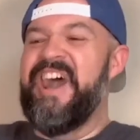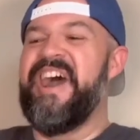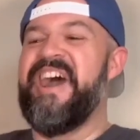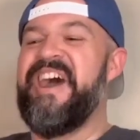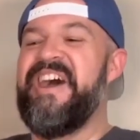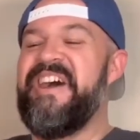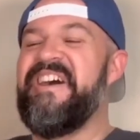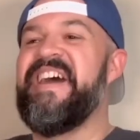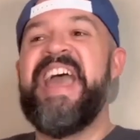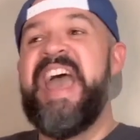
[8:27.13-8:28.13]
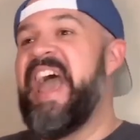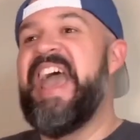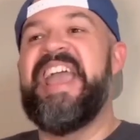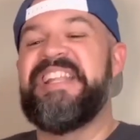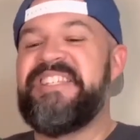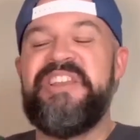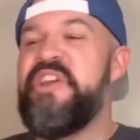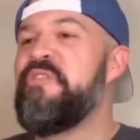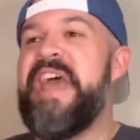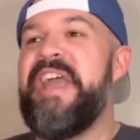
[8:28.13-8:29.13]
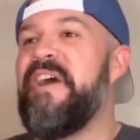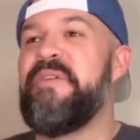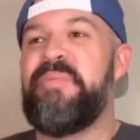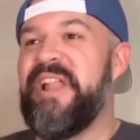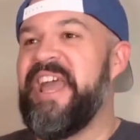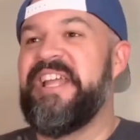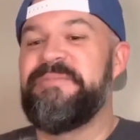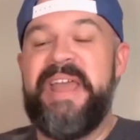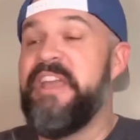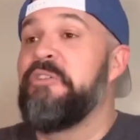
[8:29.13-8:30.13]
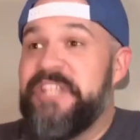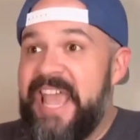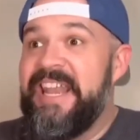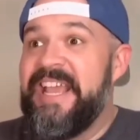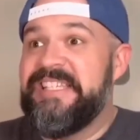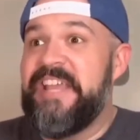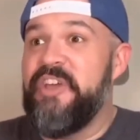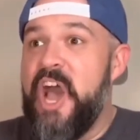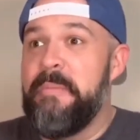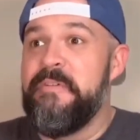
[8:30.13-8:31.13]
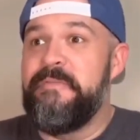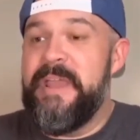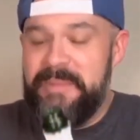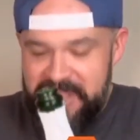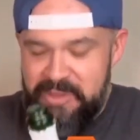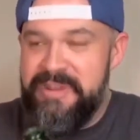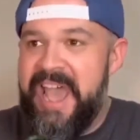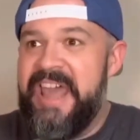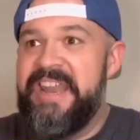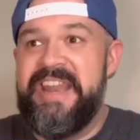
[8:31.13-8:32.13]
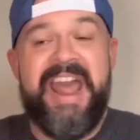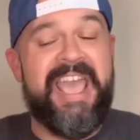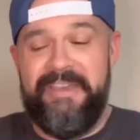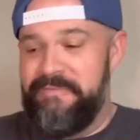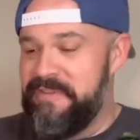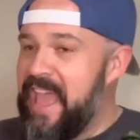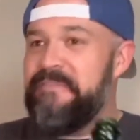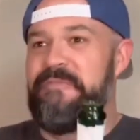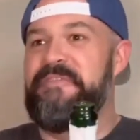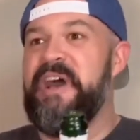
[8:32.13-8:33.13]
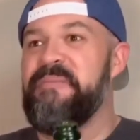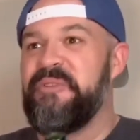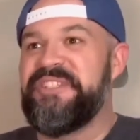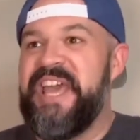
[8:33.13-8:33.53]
oh, hey, it's a new day on the plains, man. Coach Cadillac's got the Auburn family Auburn united. is just always trying to get never drunk. Felt more